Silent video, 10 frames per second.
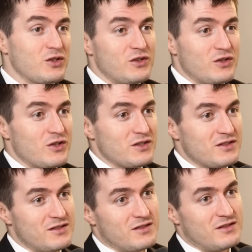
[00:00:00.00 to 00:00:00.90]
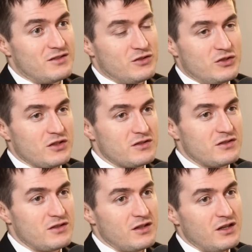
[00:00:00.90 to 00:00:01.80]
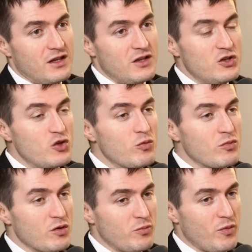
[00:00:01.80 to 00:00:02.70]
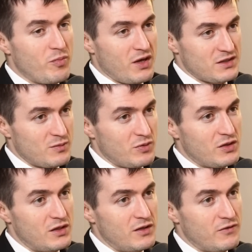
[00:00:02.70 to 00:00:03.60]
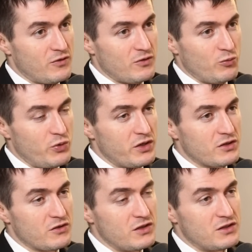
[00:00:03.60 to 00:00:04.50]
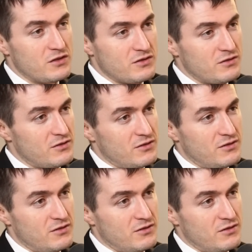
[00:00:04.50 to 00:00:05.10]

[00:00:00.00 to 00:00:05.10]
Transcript: there is just innumerable possibility for weird creatures.